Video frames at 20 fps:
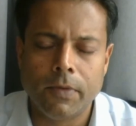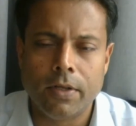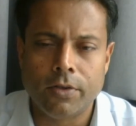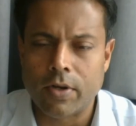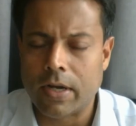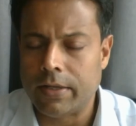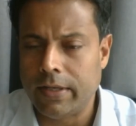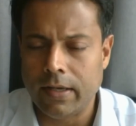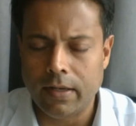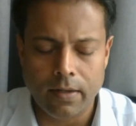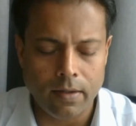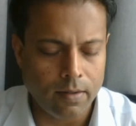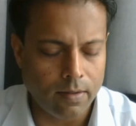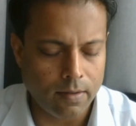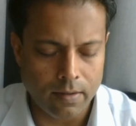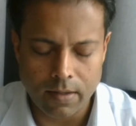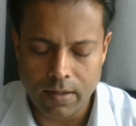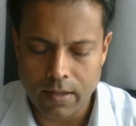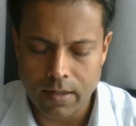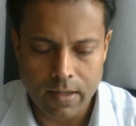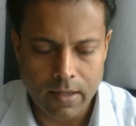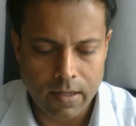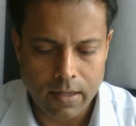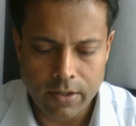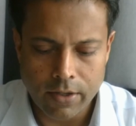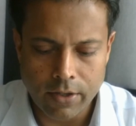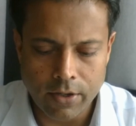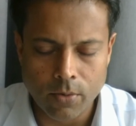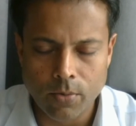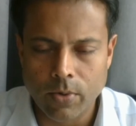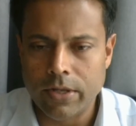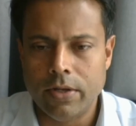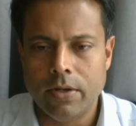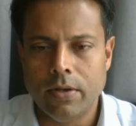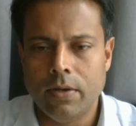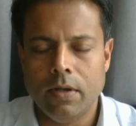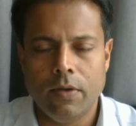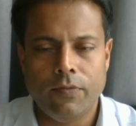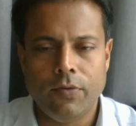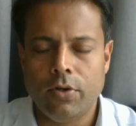So I think you know, when
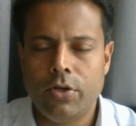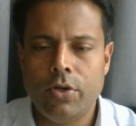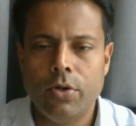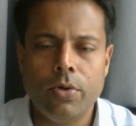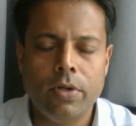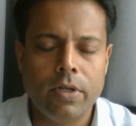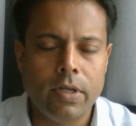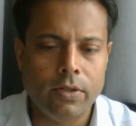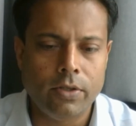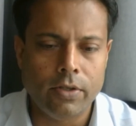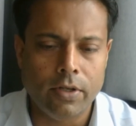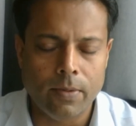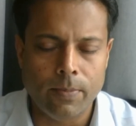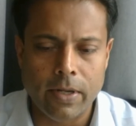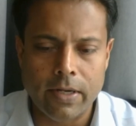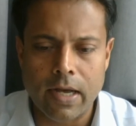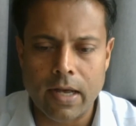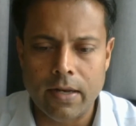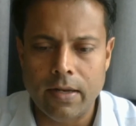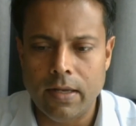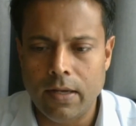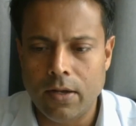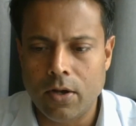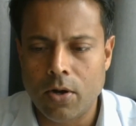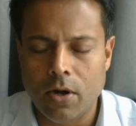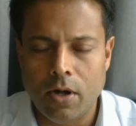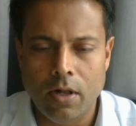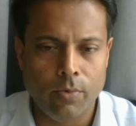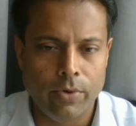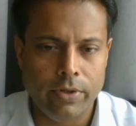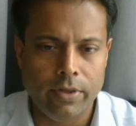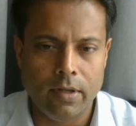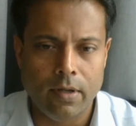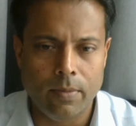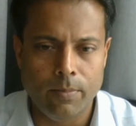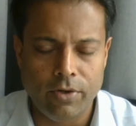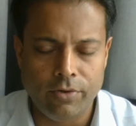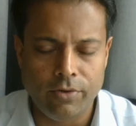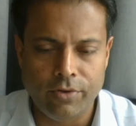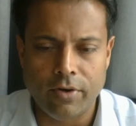you if you tuned into the Madani call with
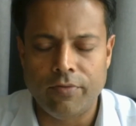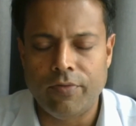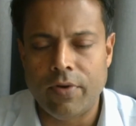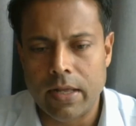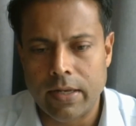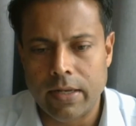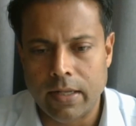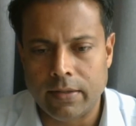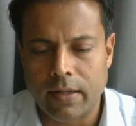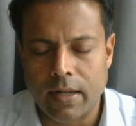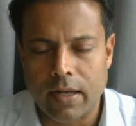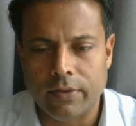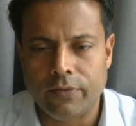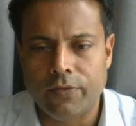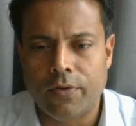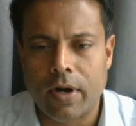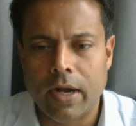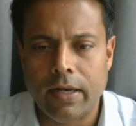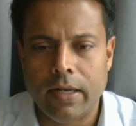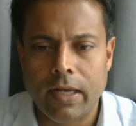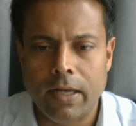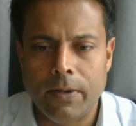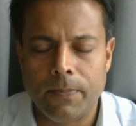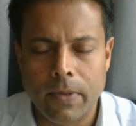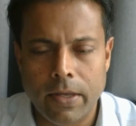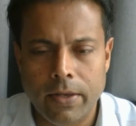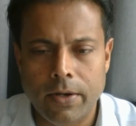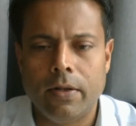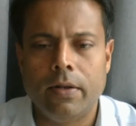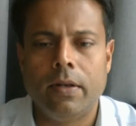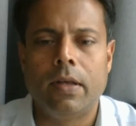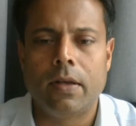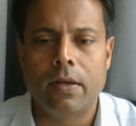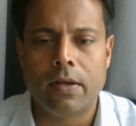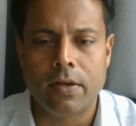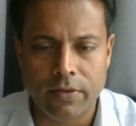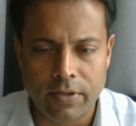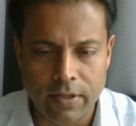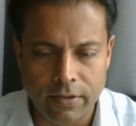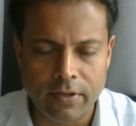the Ministry of Finance last Friday, you know, the
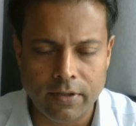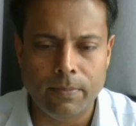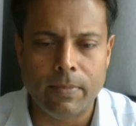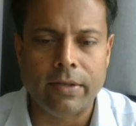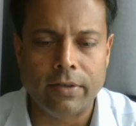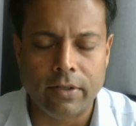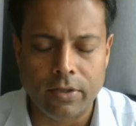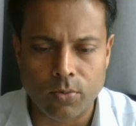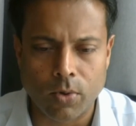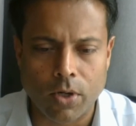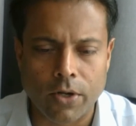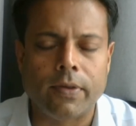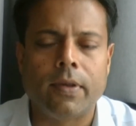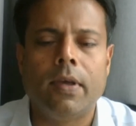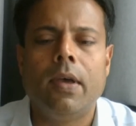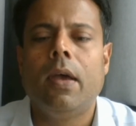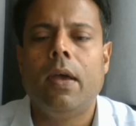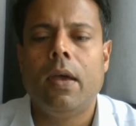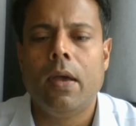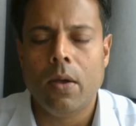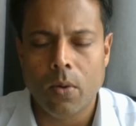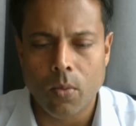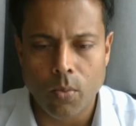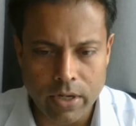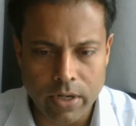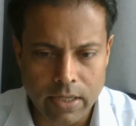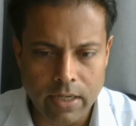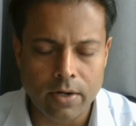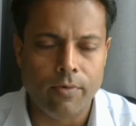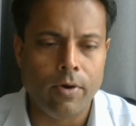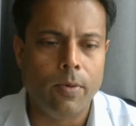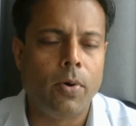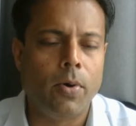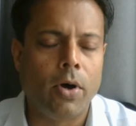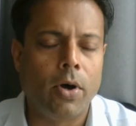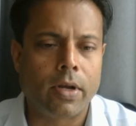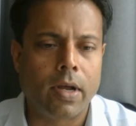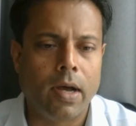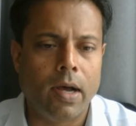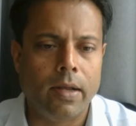consistent message was we need a
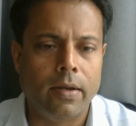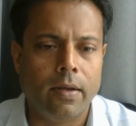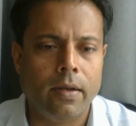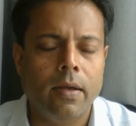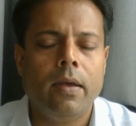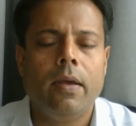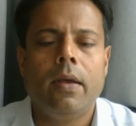report card